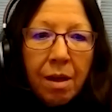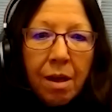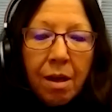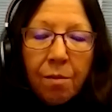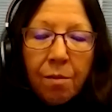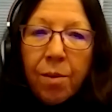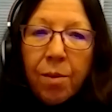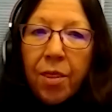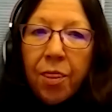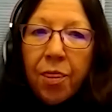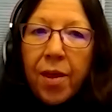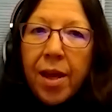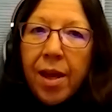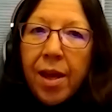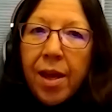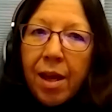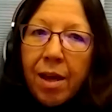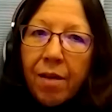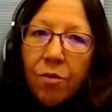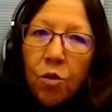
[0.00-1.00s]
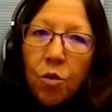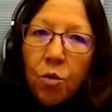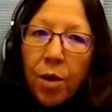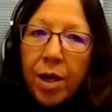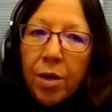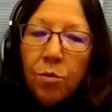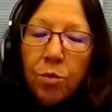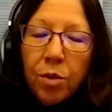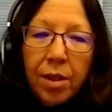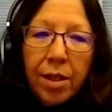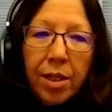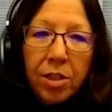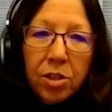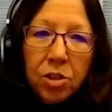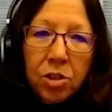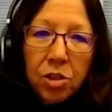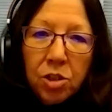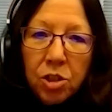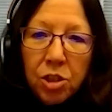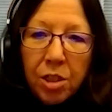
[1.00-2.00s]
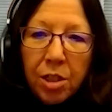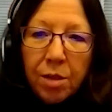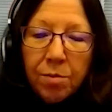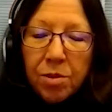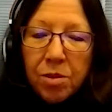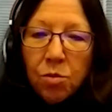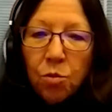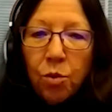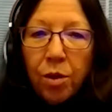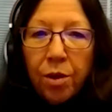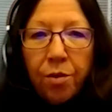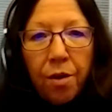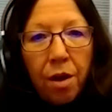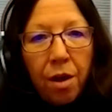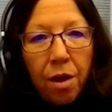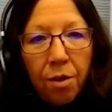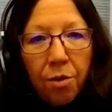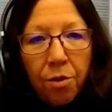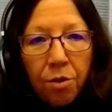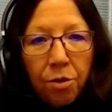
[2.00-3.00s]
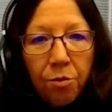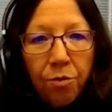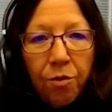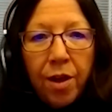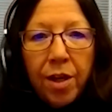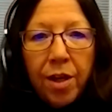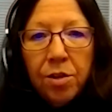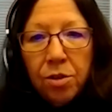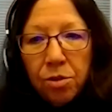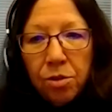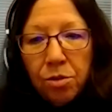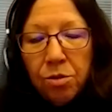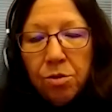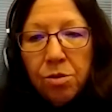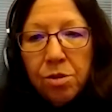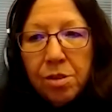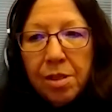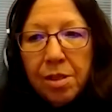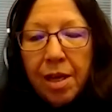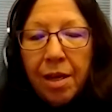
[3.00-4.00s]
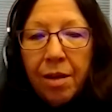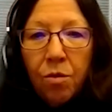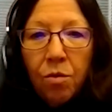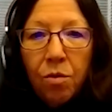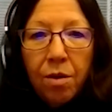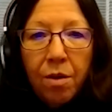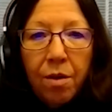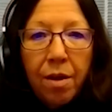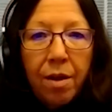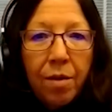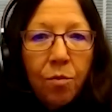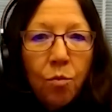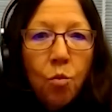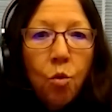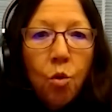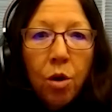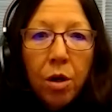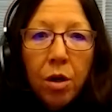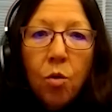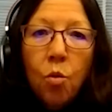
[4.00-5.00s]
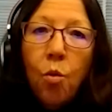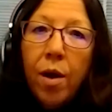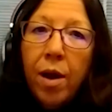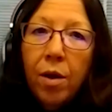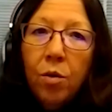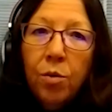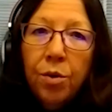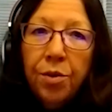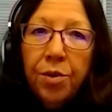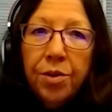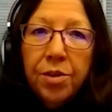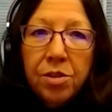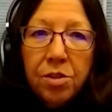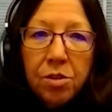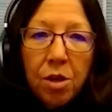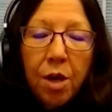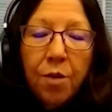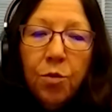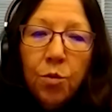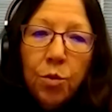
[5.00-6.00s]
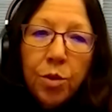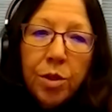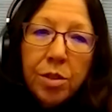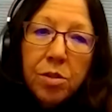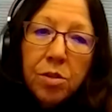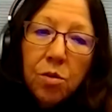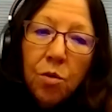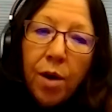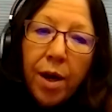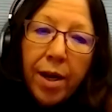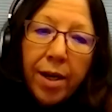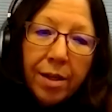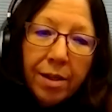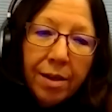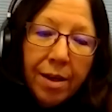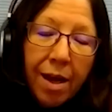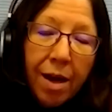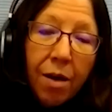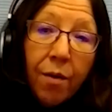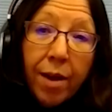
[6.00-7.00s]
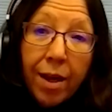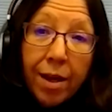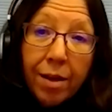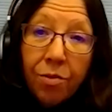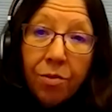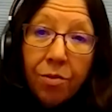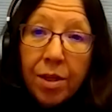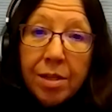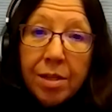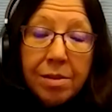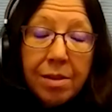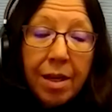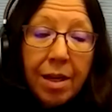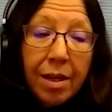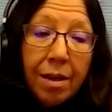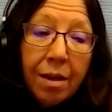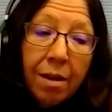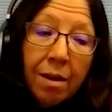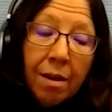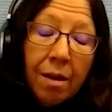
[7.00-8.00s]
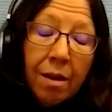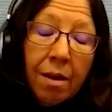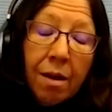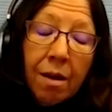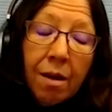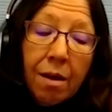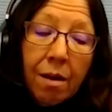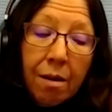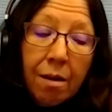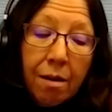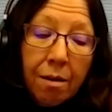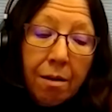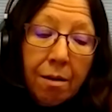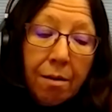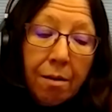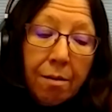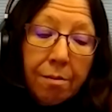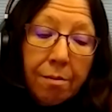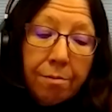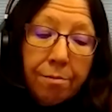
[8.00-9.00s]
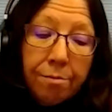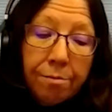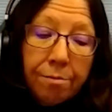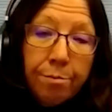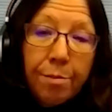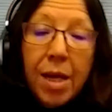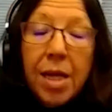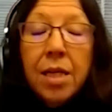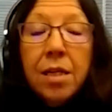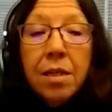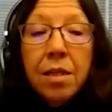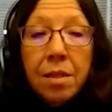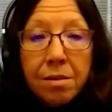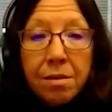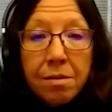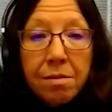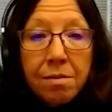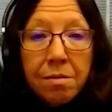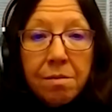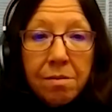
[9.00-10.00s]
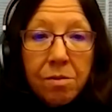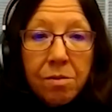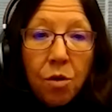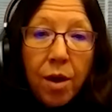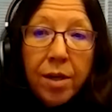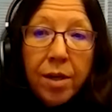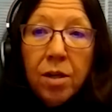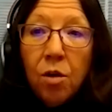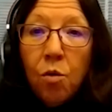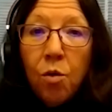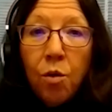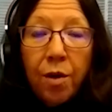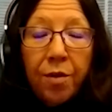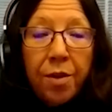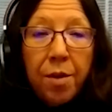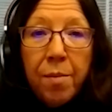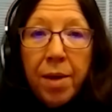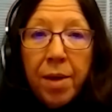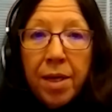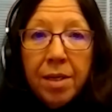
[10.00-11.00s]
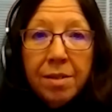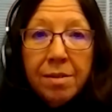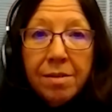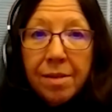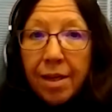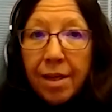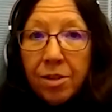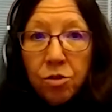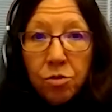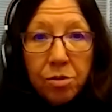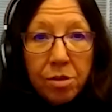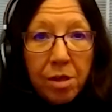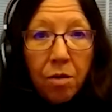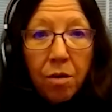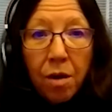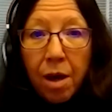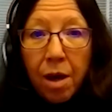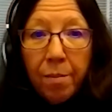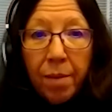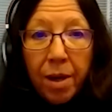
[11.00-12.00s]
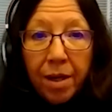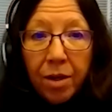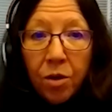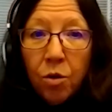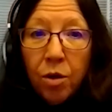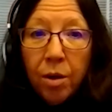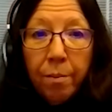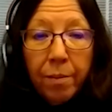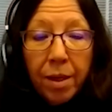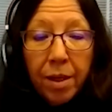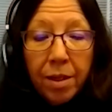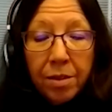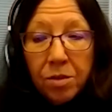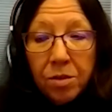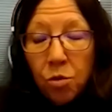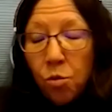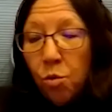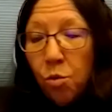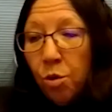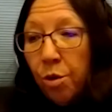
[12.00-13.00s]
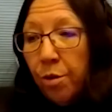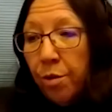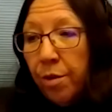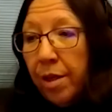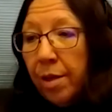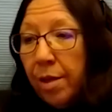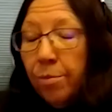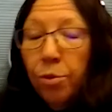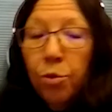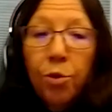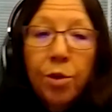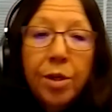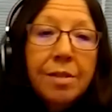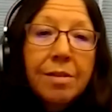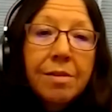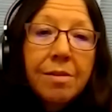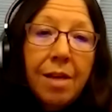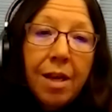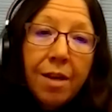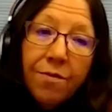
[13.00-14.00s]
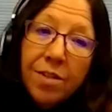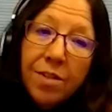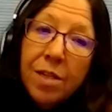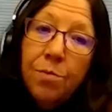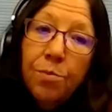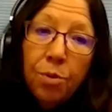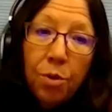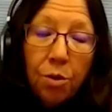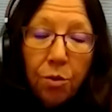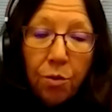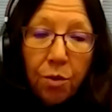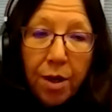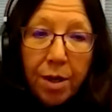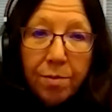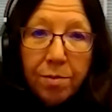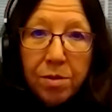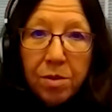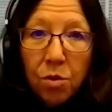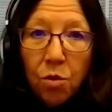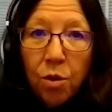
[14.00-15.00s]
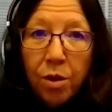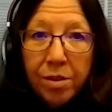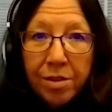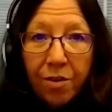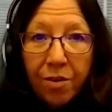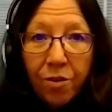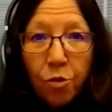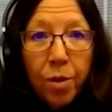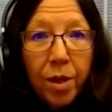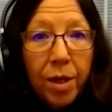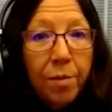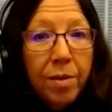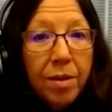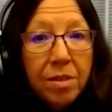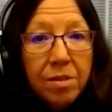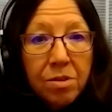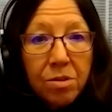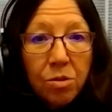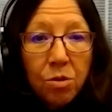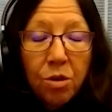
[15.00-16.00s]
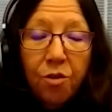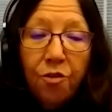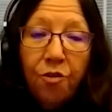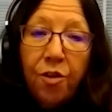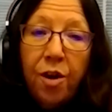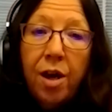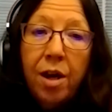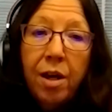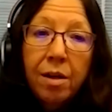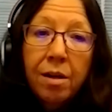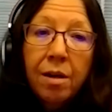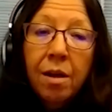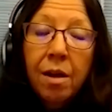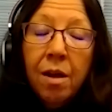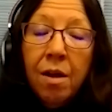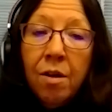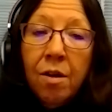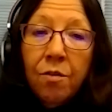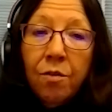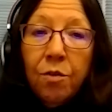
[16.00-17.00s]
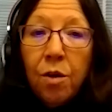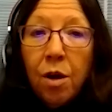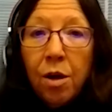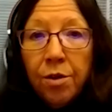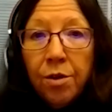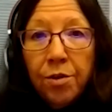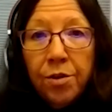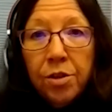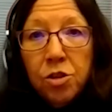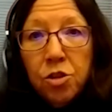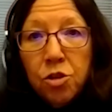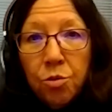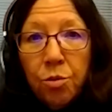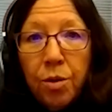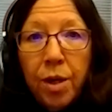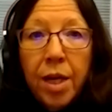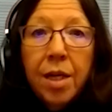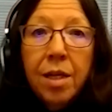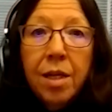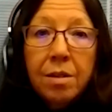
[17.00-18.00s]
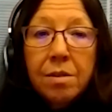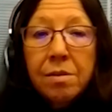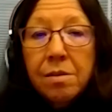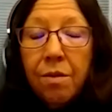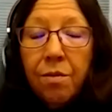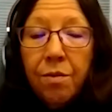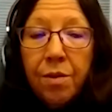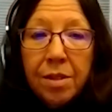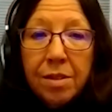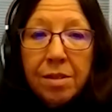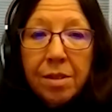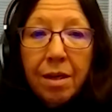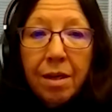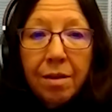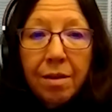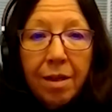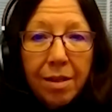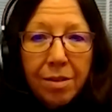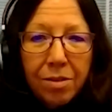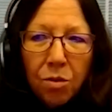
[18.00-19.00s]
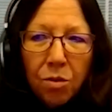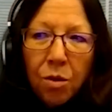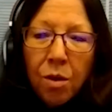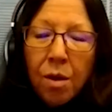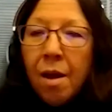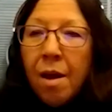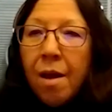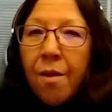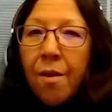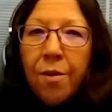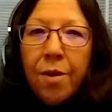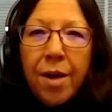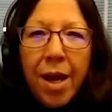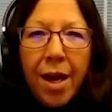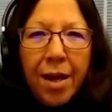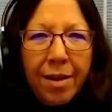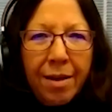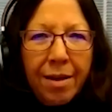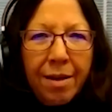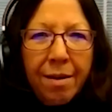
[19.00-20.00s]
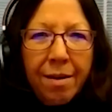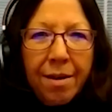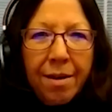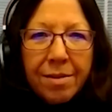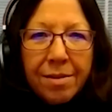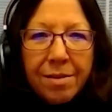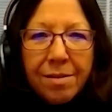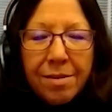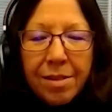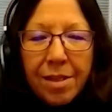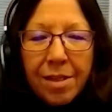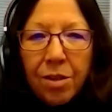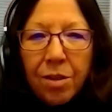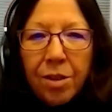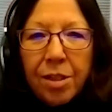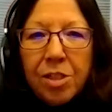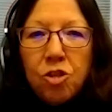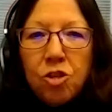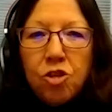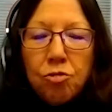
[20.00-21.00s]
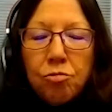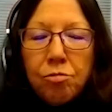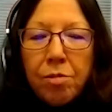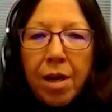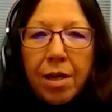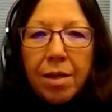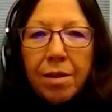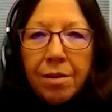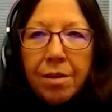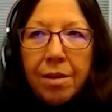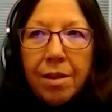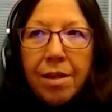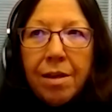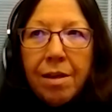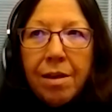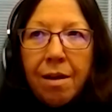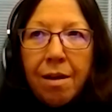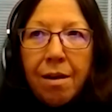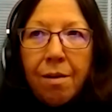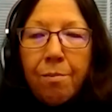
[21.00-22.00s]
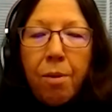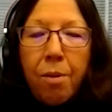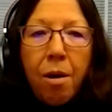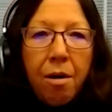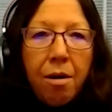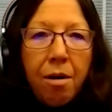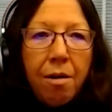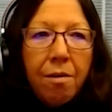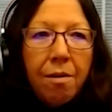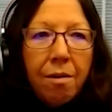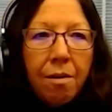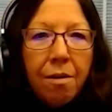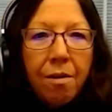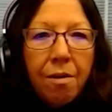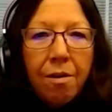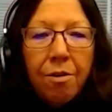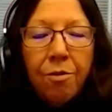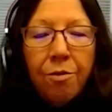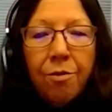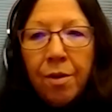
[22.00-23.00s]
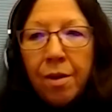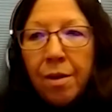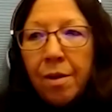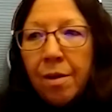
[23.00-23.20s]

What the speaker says: but they have great relationships with other vendors that work well with their software. So I can now add things like maintenance. So I know what the maintenance schedules are on my equipment, or the employee safety program. So is everybody being certified for all of their trainings and things like that? So they're not necessarily directly a part of